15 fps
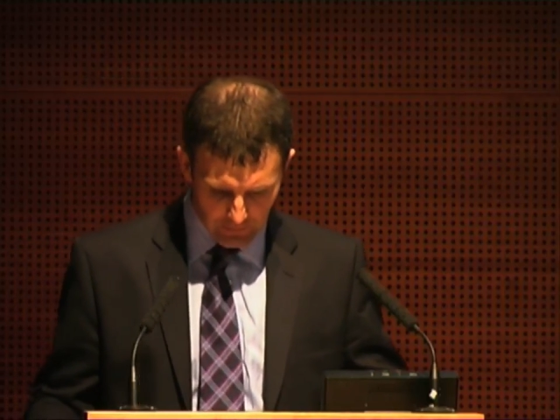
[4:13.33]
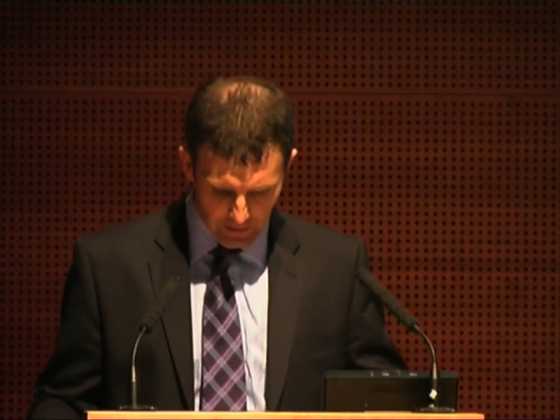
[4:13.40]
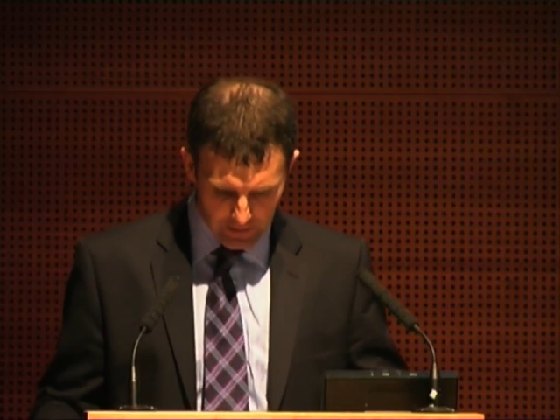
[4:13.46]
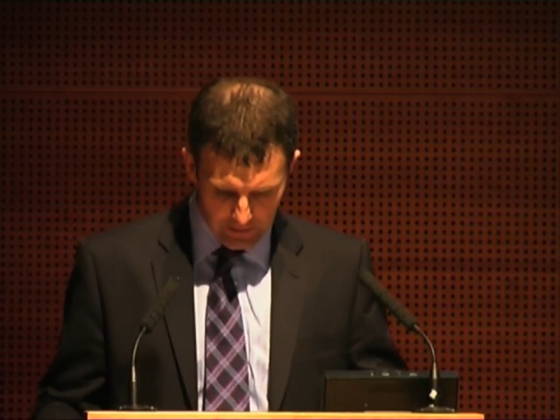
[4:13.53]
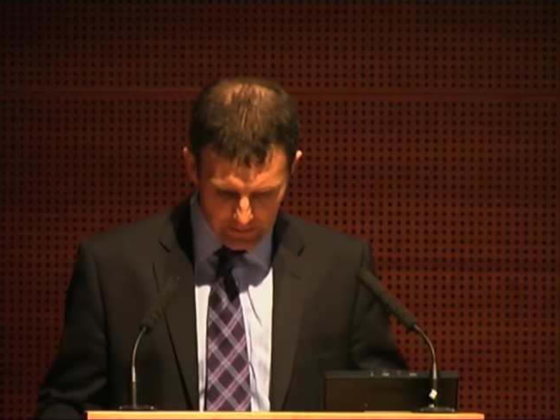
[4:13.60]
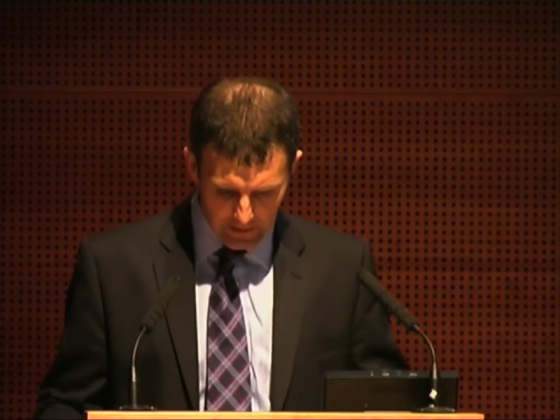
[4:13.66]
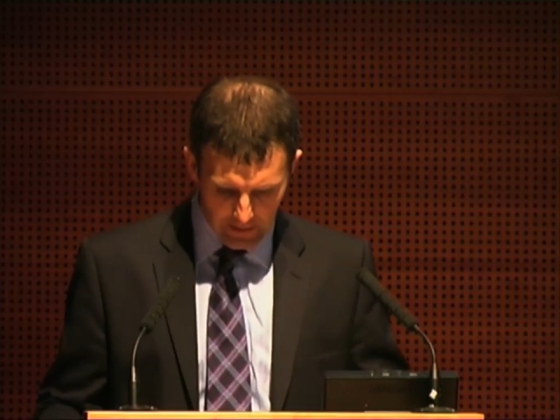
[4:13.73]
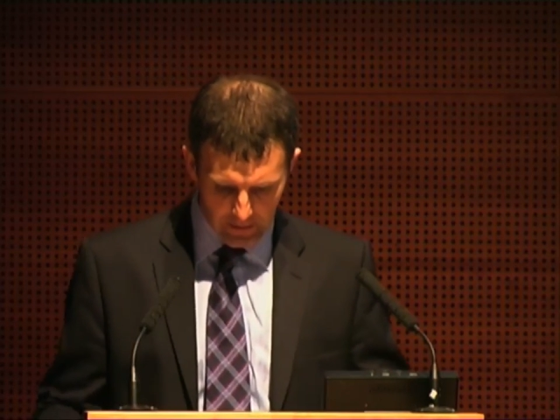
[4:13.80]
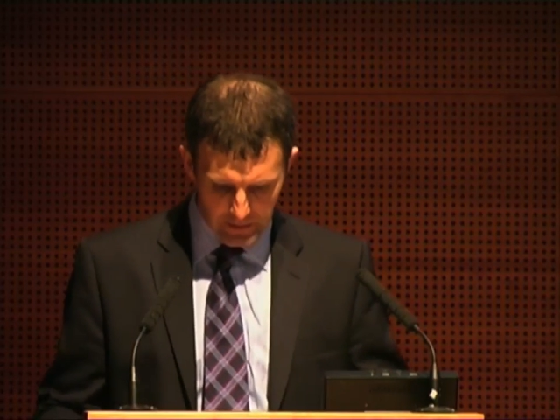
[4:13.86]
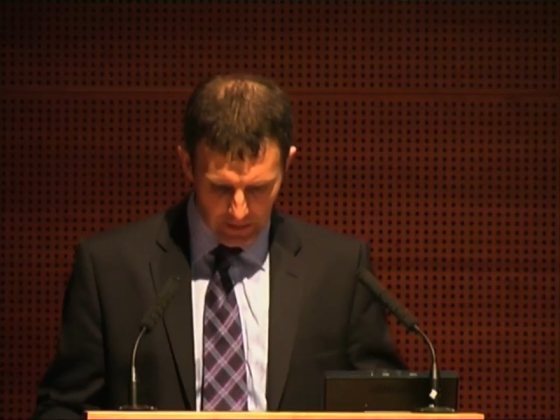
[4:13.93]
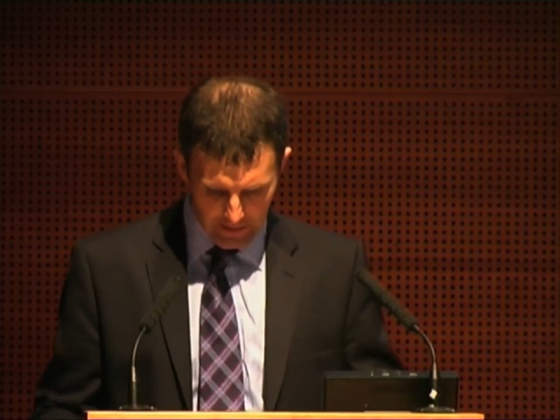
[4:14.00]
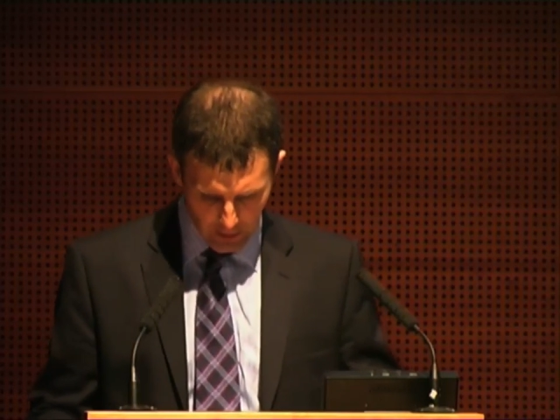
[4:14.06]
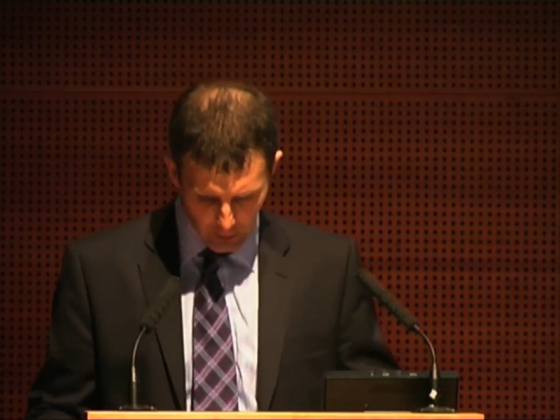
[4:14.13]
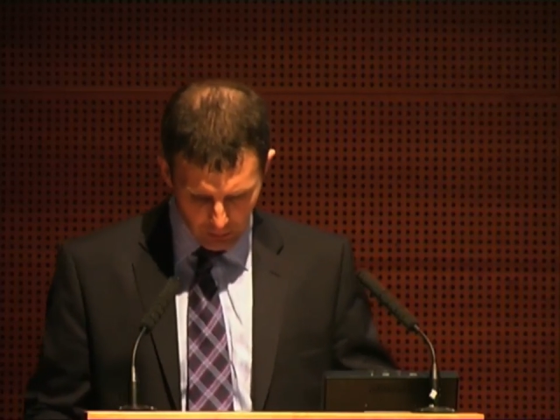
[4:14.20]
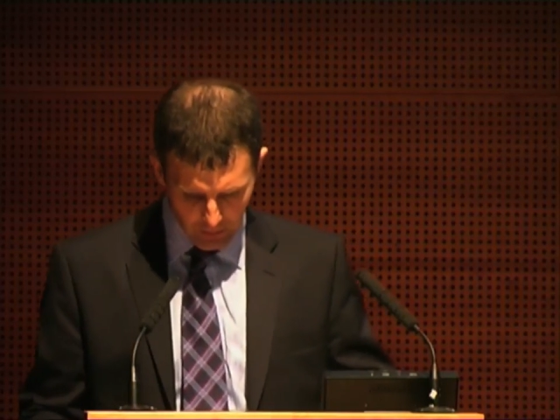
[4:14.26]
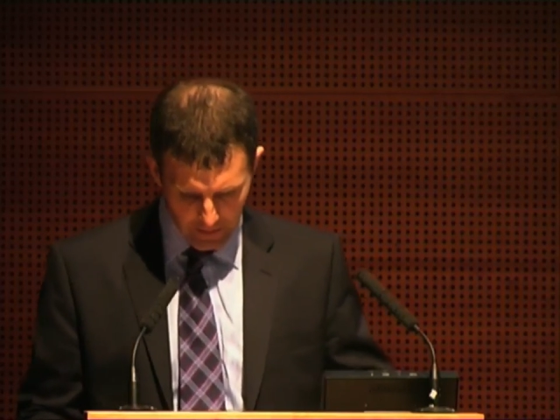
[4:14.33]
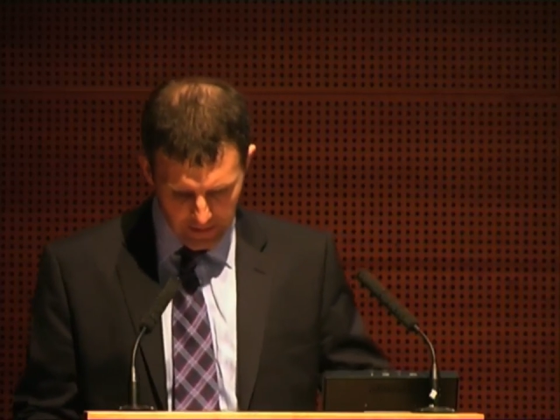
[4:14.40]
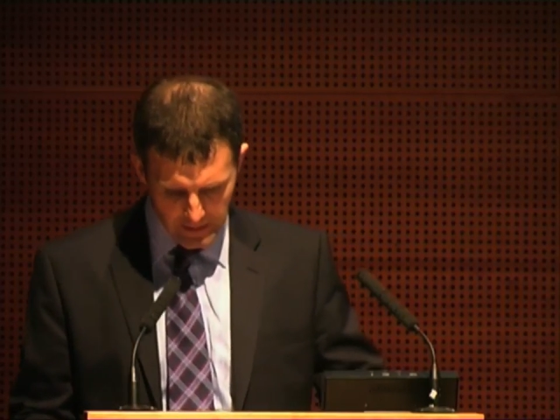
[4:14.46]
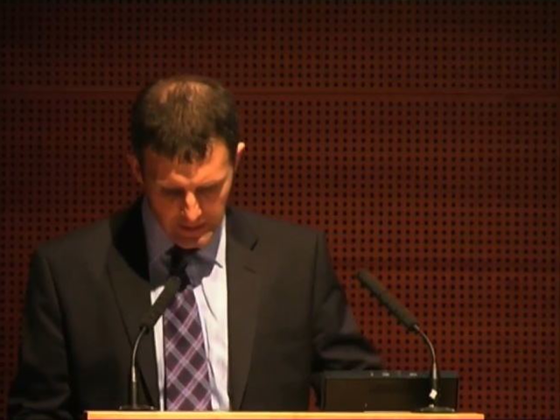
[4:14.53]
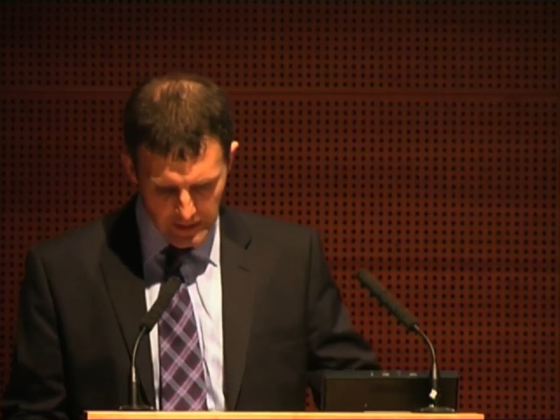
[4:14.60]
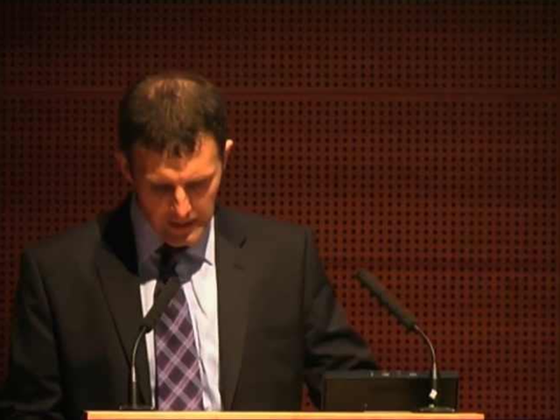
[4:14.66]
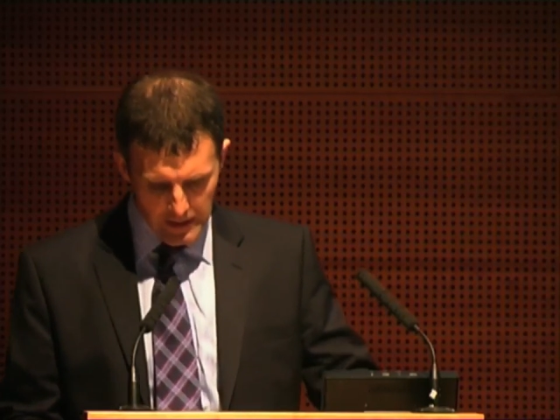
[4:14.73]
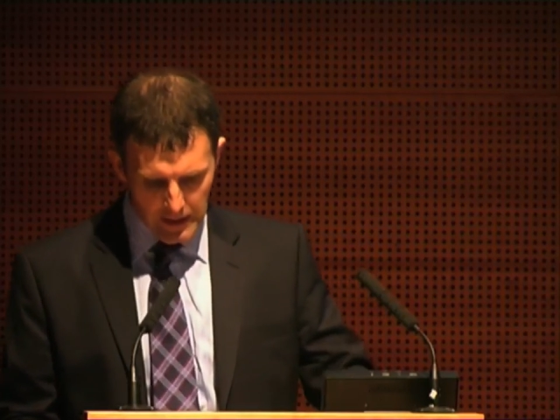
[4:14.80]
and their helpline,